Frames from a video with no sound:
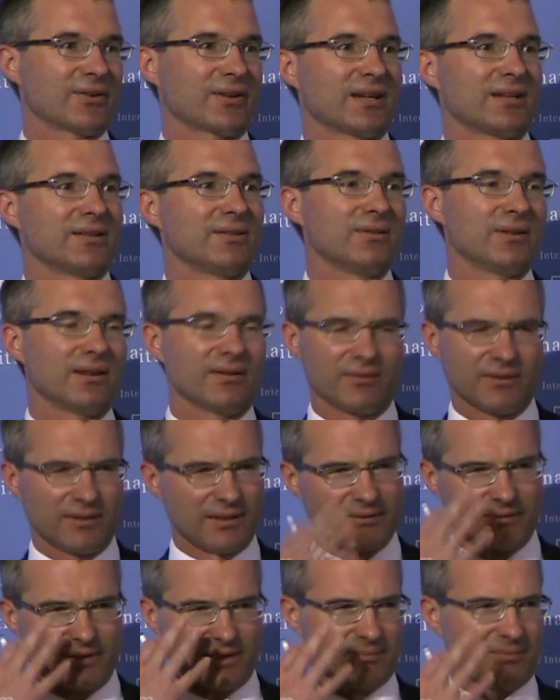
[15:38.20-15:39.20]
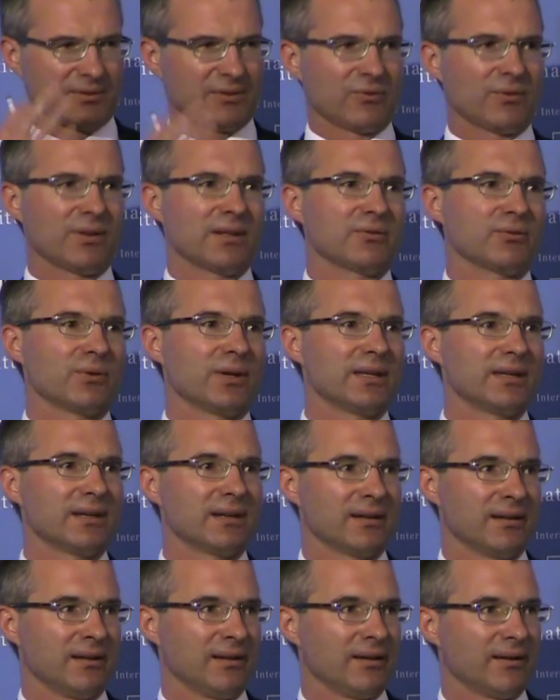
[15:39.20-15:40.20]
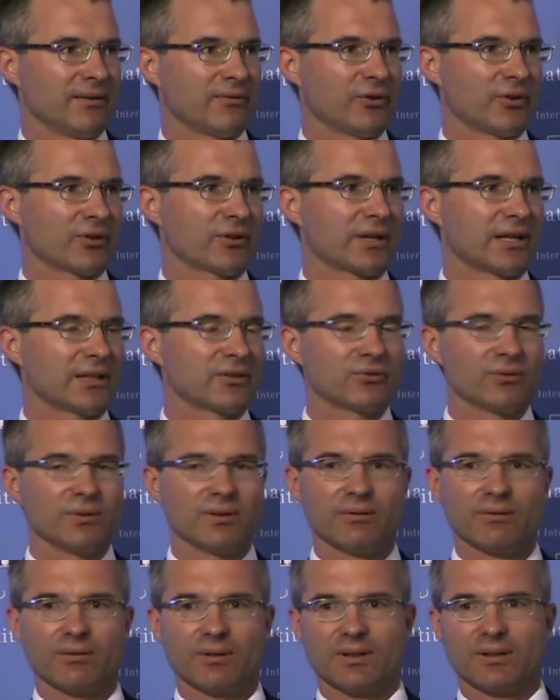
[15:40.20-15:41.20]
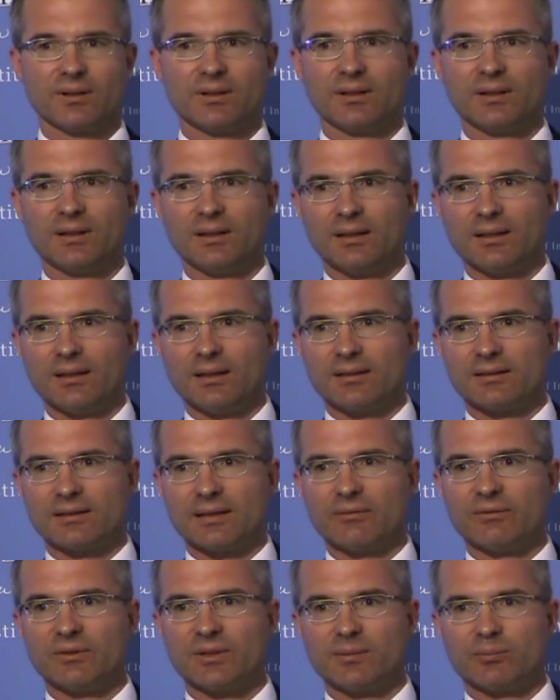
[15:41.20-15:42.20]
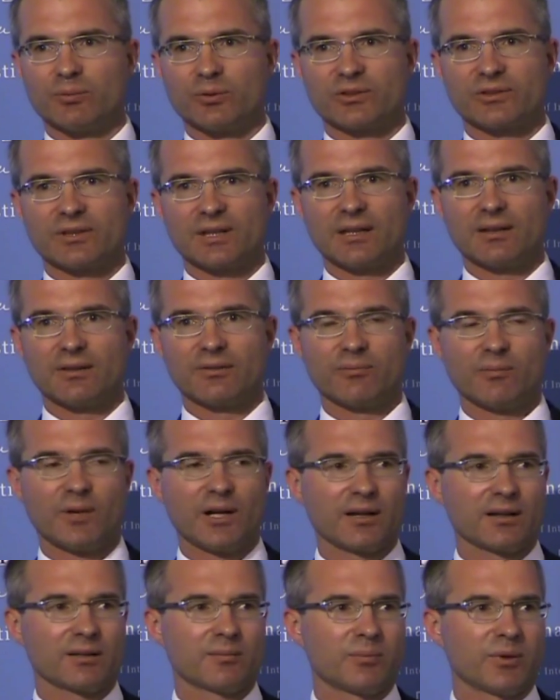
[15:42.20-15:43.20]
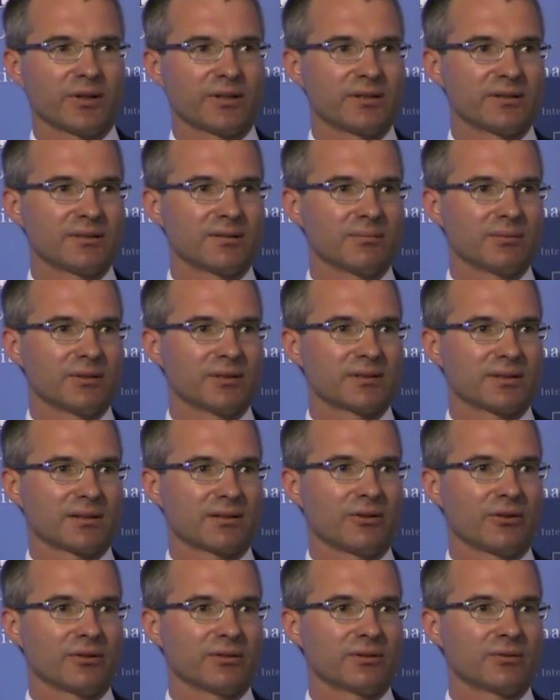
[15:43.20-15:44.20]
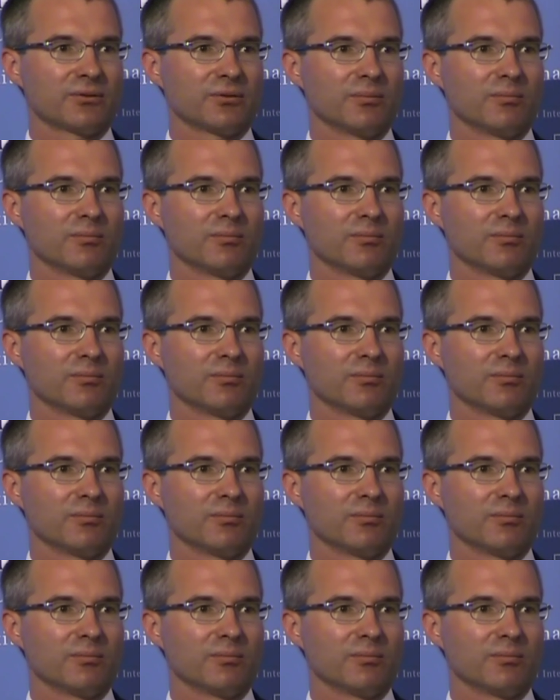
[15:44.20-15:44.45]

can you have an investment grade rating for a country where seventy percent of market participants, according to